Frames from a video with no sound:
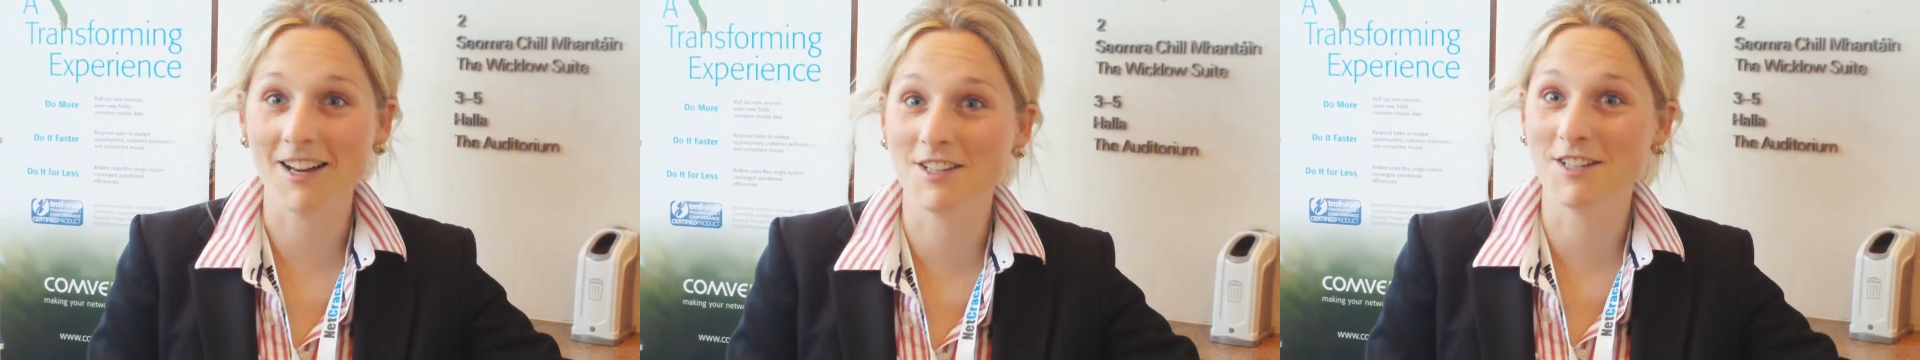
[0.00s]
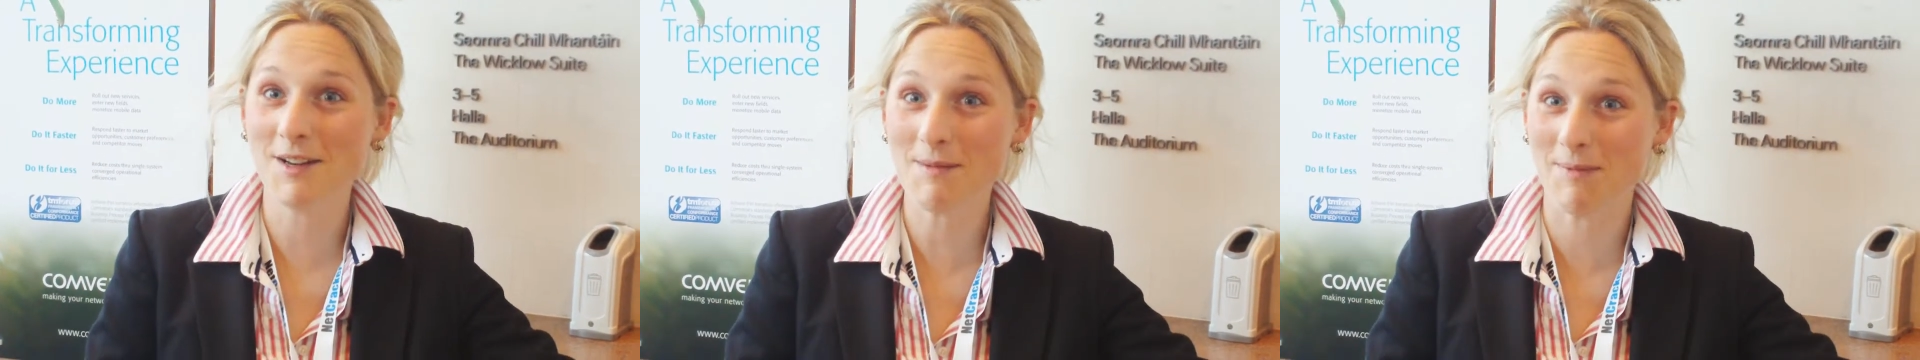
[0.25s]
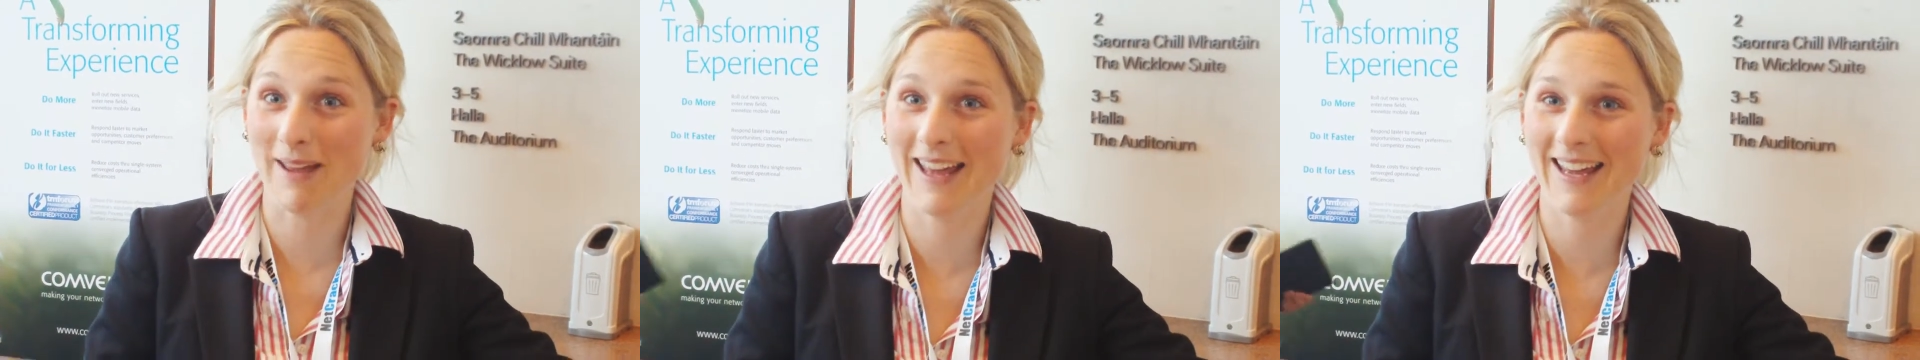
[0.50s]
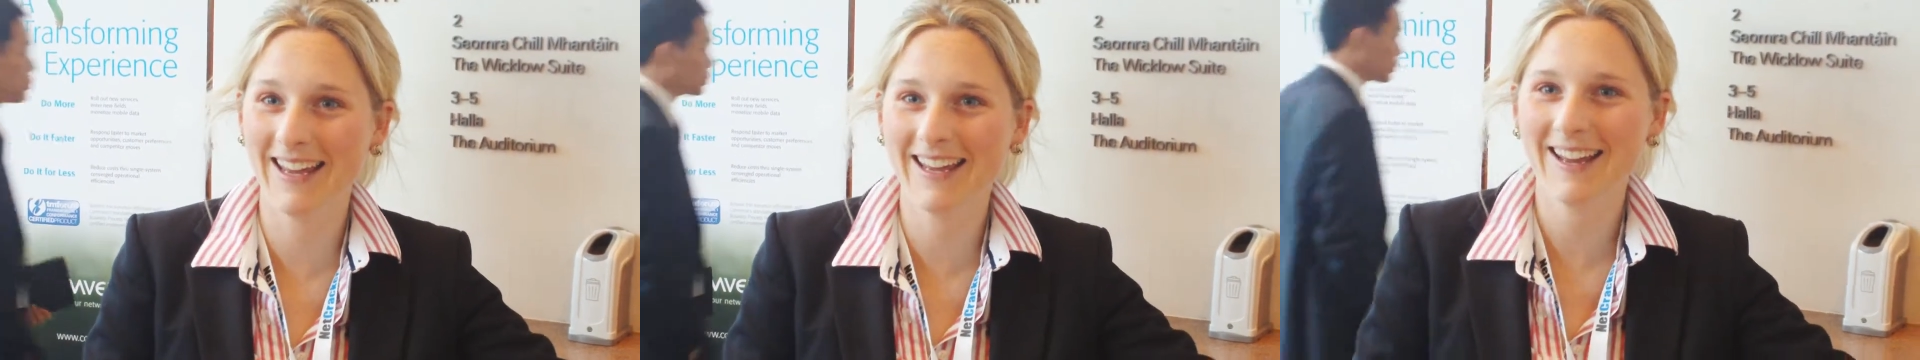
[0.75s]
I should
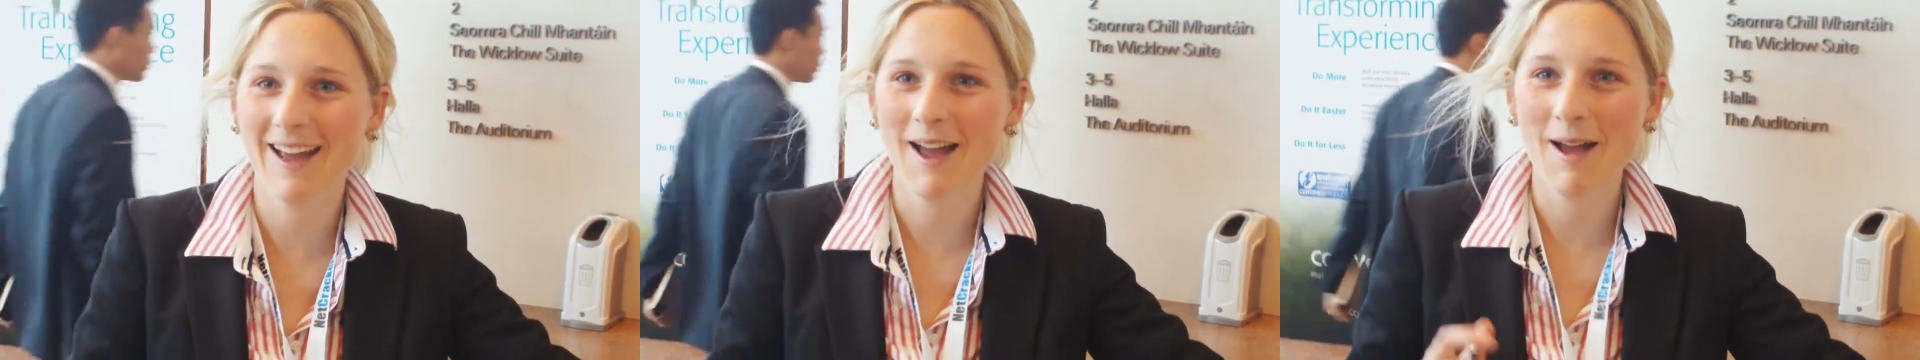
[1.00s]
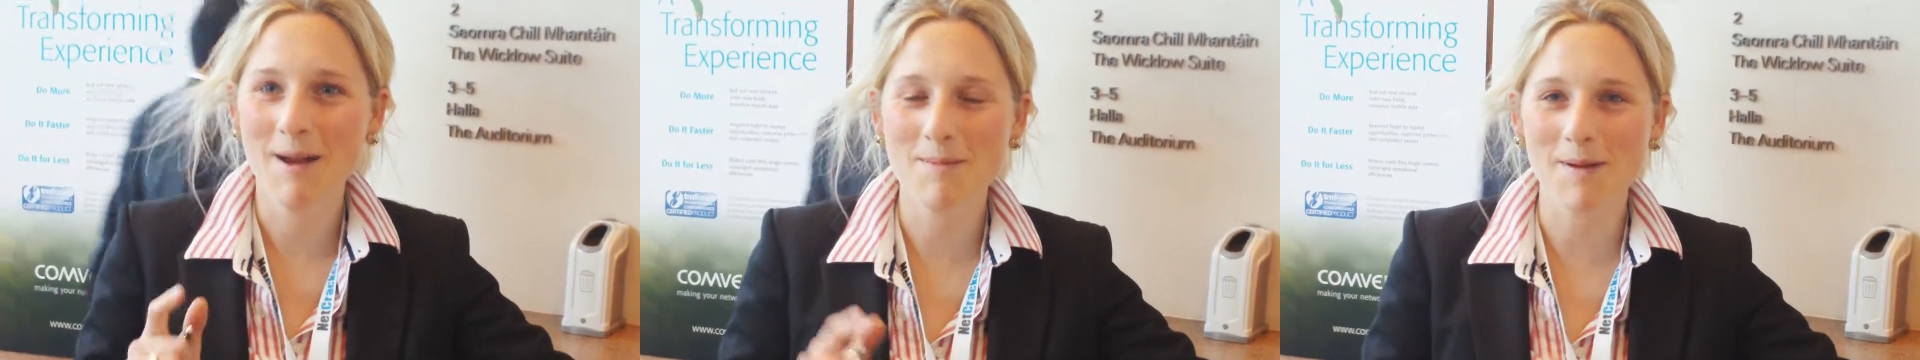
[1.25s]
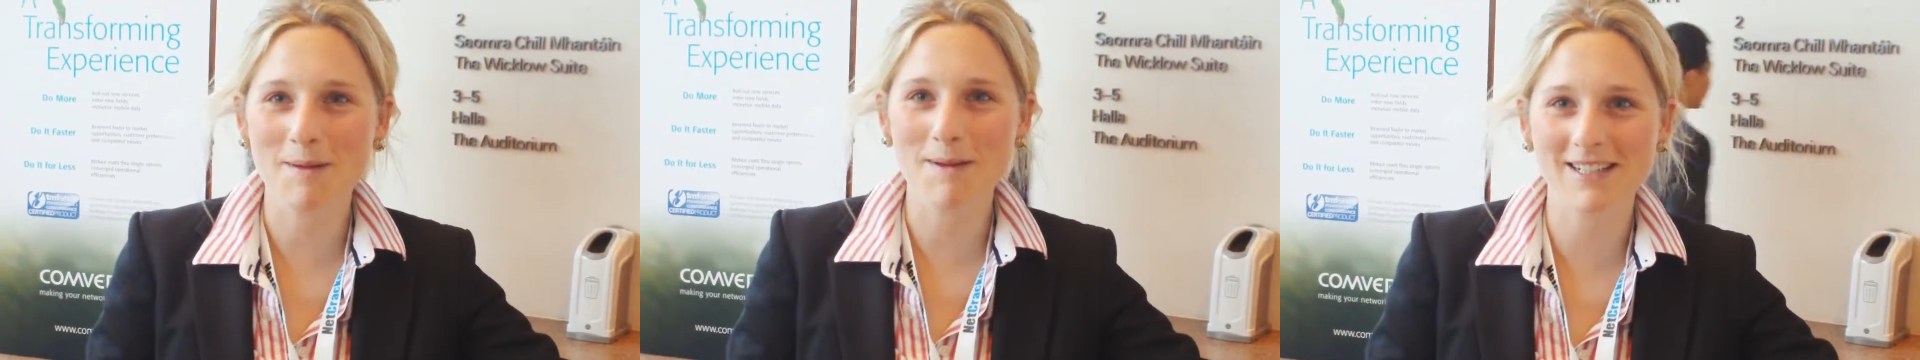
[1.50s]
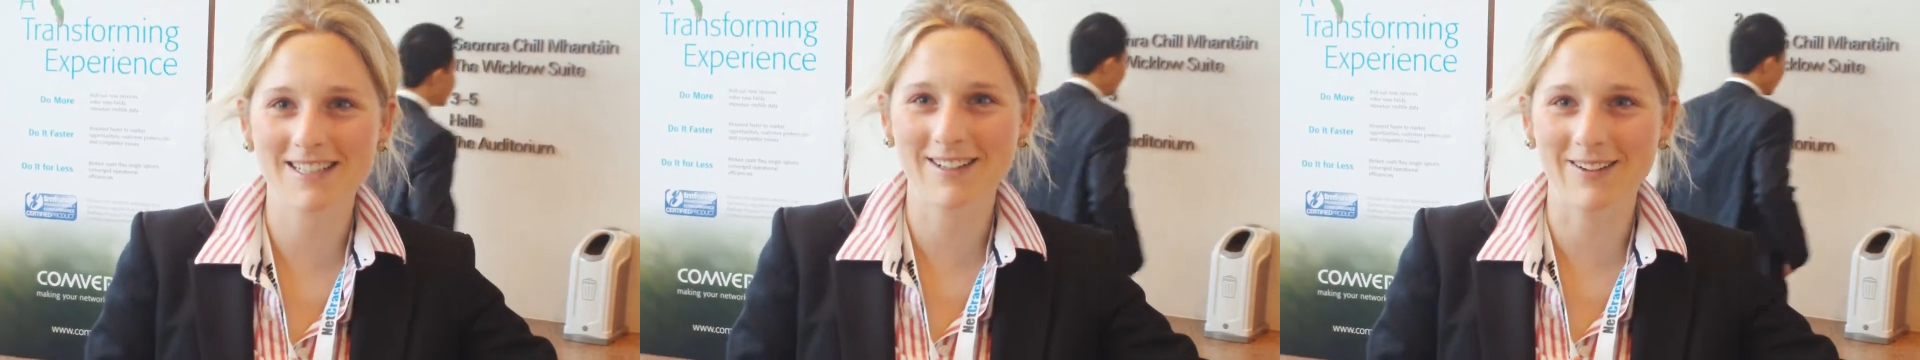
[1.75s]
be, but I'm
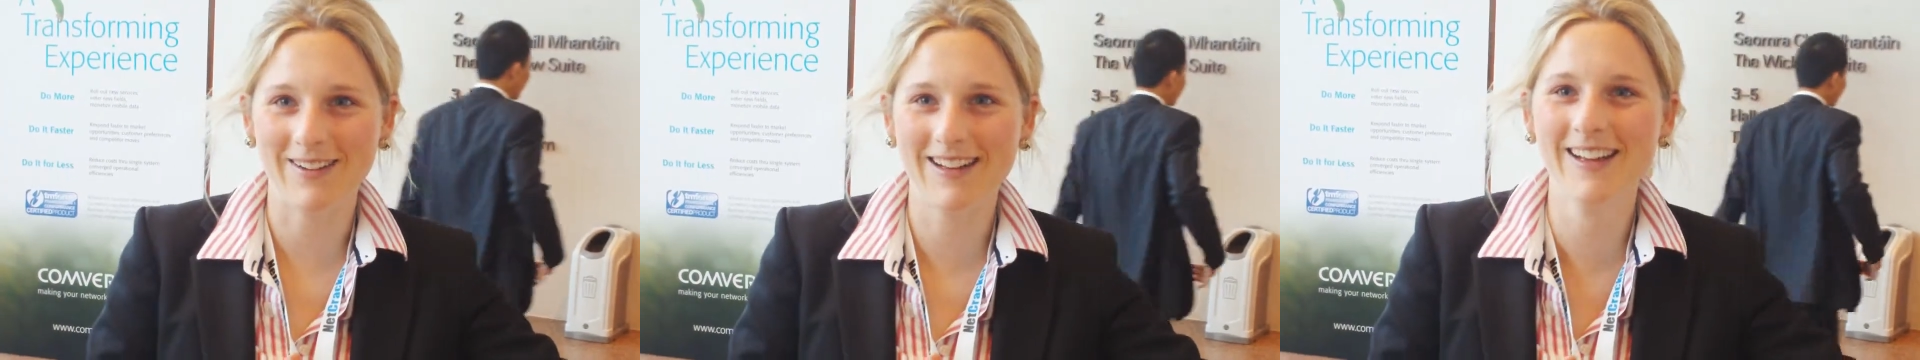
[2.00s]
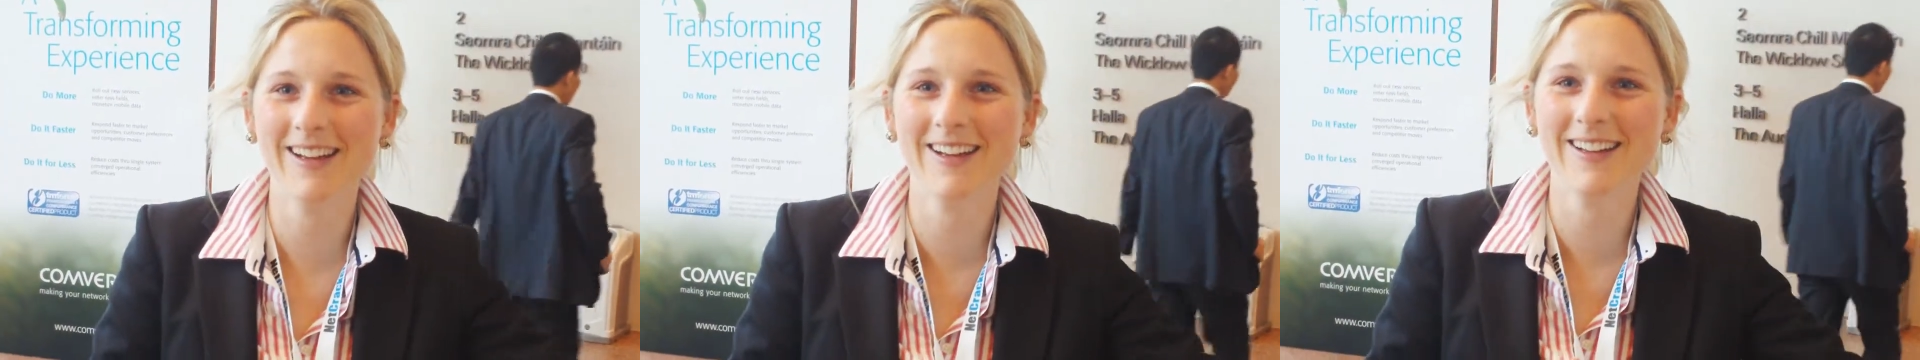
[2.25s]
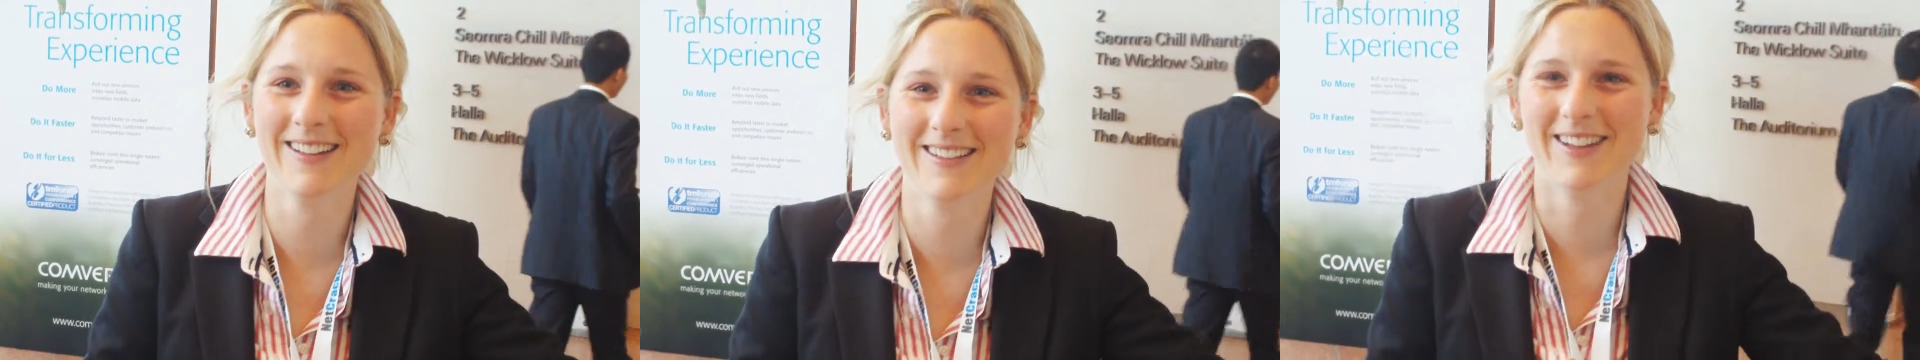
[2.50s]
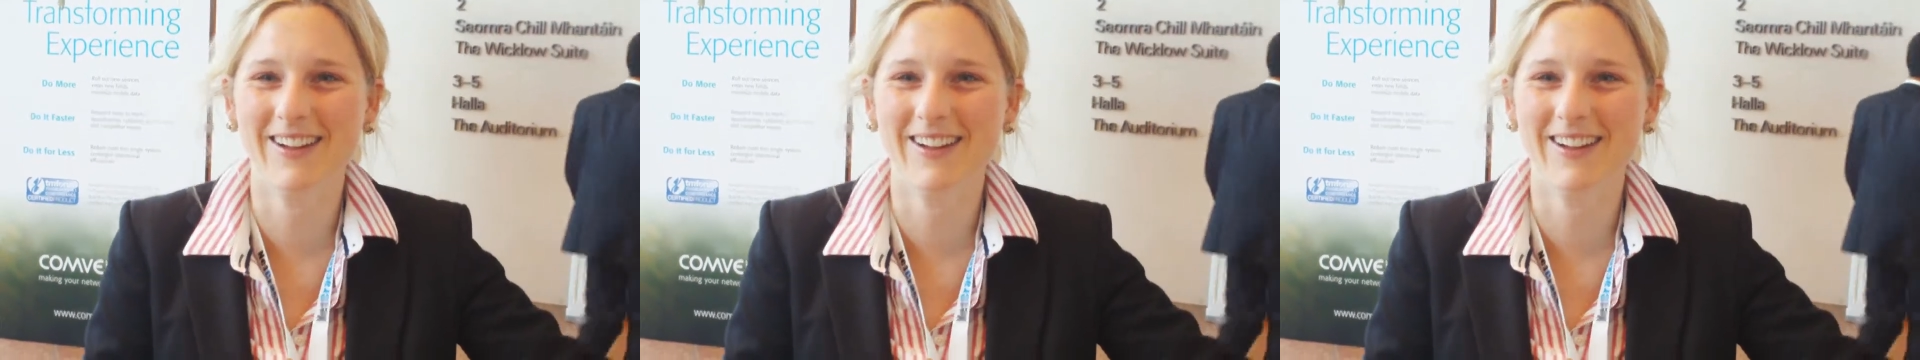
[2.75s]
actually not.